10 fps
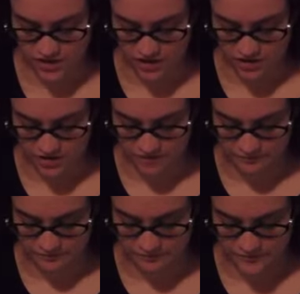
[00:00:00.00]

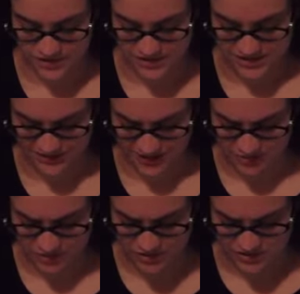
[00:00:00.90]
Um, let's see. I think I
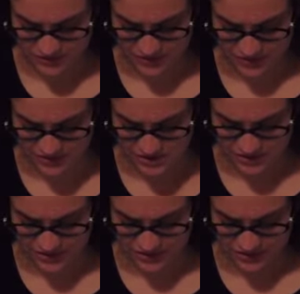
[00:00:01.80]
put something else that
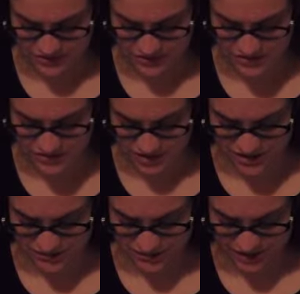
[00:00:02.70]
I it's not
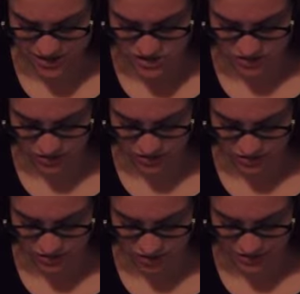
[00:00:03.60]
something I just
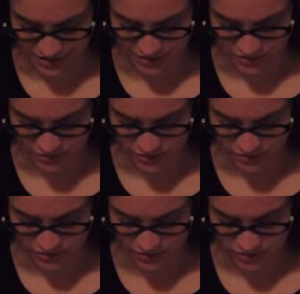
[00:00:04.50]
all automatically
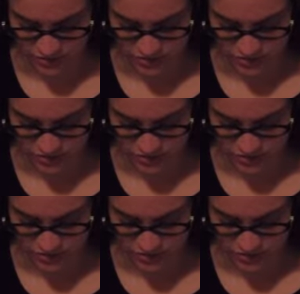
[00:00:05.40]
remember.